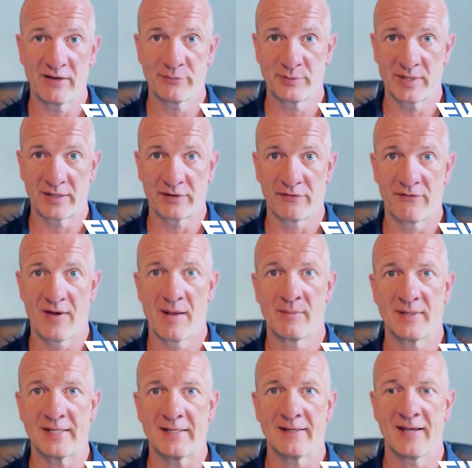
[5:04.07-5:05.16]
protect our
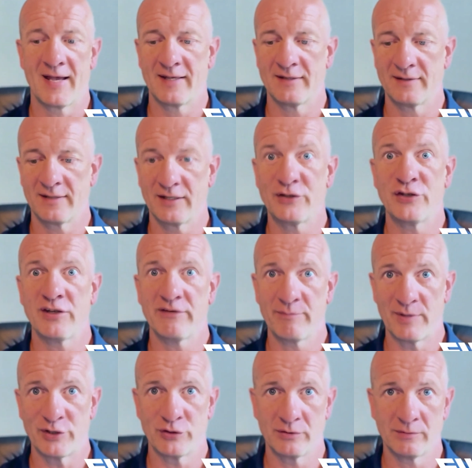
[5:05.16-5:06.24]
family, and achieve mission.